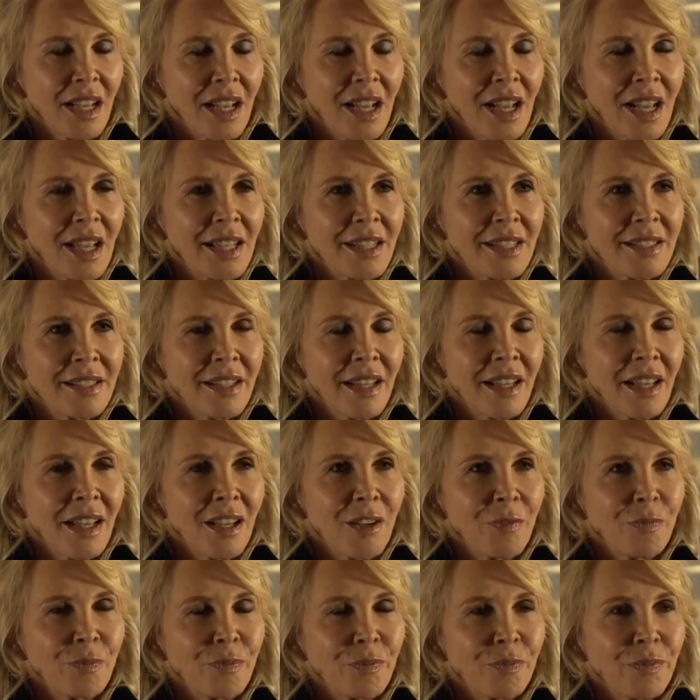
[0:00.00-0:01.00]

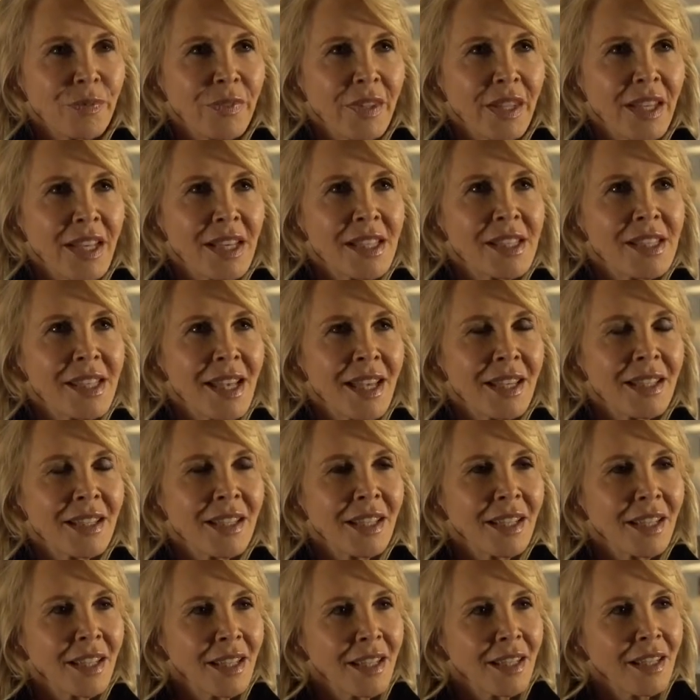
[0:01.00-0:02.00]
And he said,
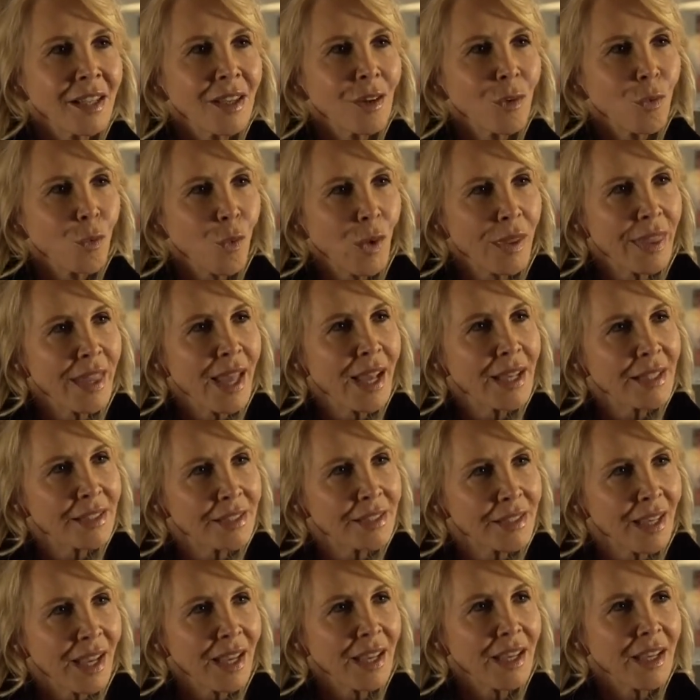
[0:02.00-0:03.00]
when
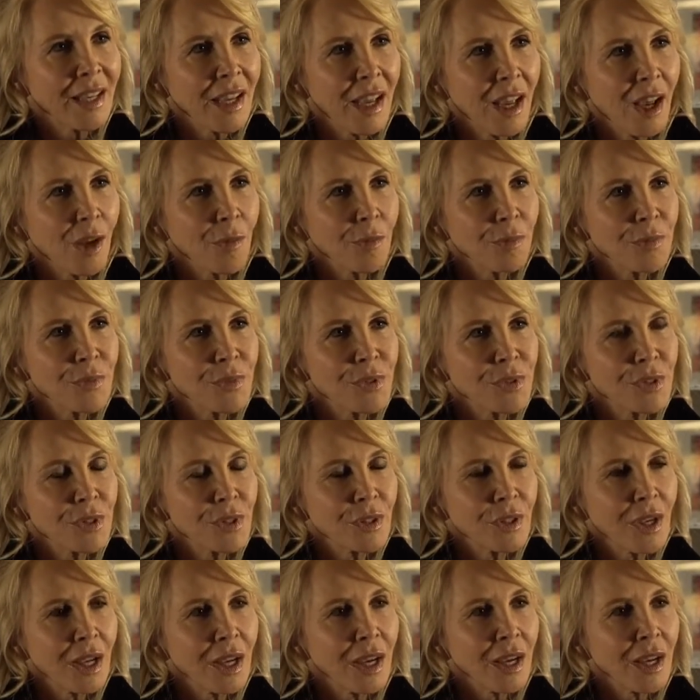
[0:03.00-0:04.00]
that day comes,
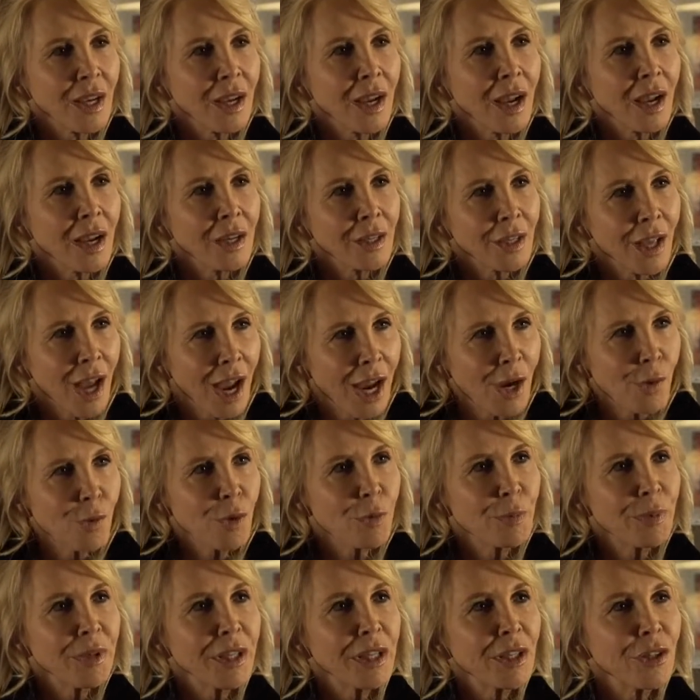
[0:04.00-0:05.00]
I
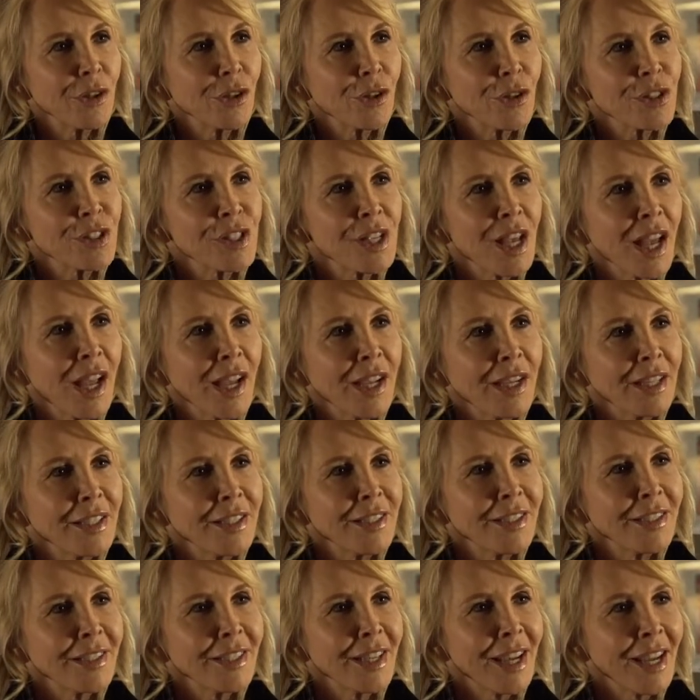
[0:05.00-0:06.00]
will be at your
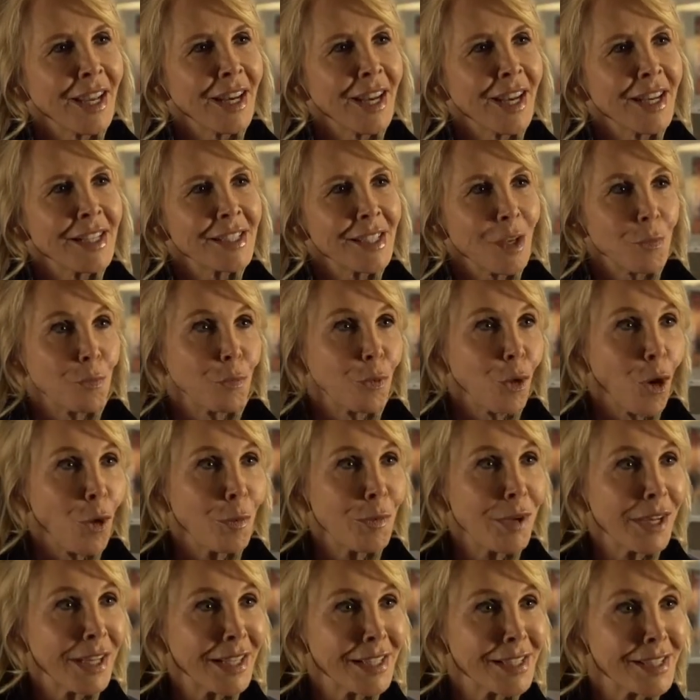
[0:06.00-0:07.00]
side. And I said,
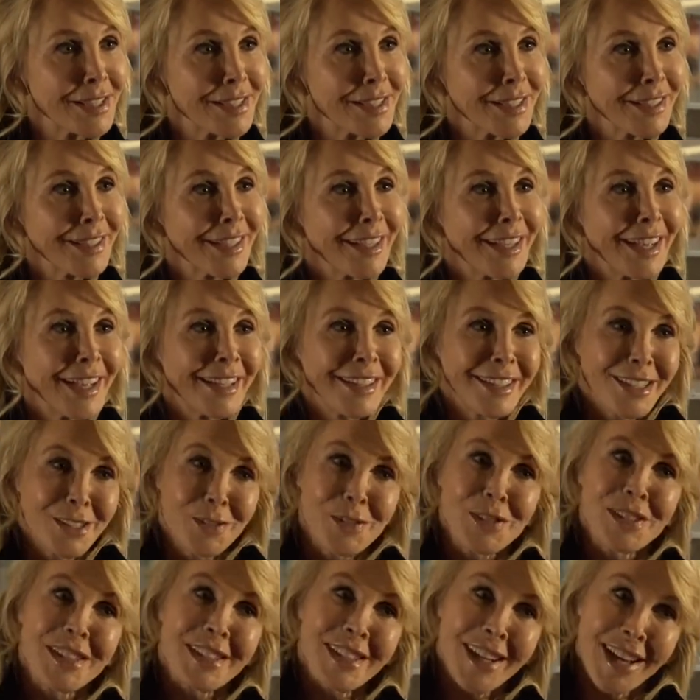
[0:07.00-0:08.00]
promise?
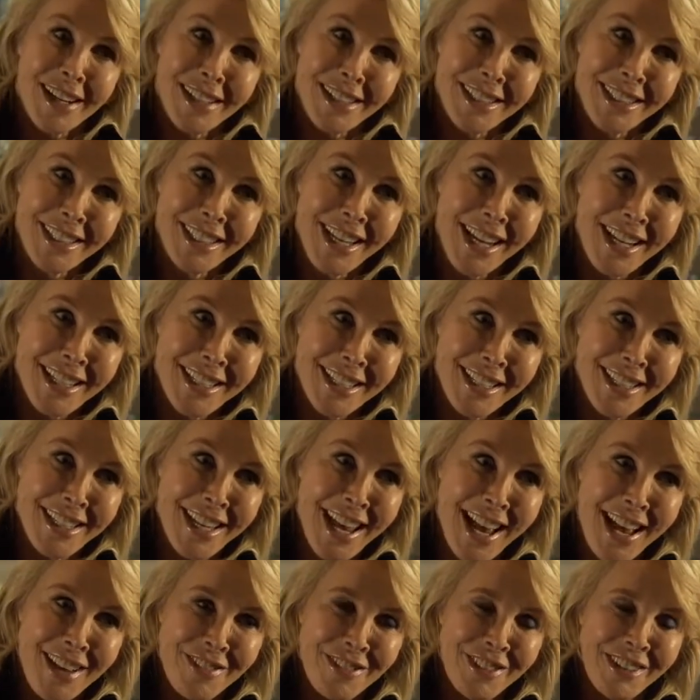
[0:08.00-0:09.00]
This was in
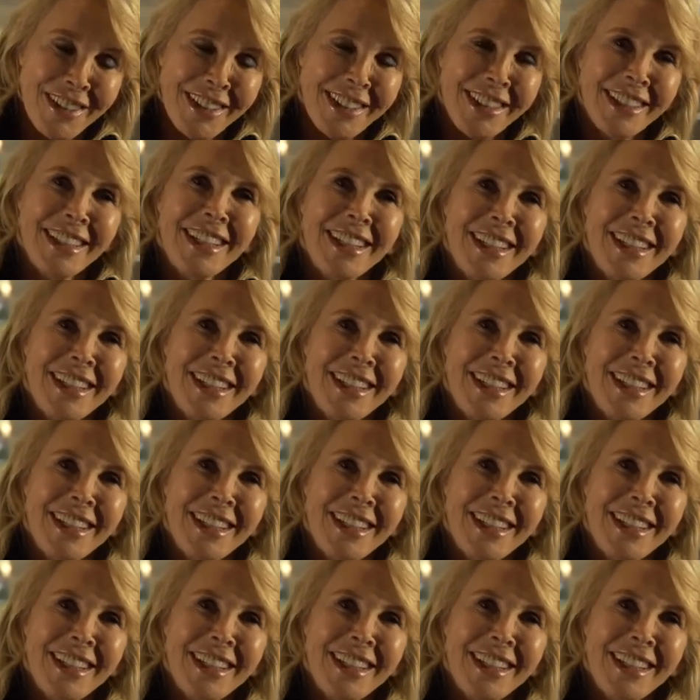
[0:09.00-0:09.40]
1987.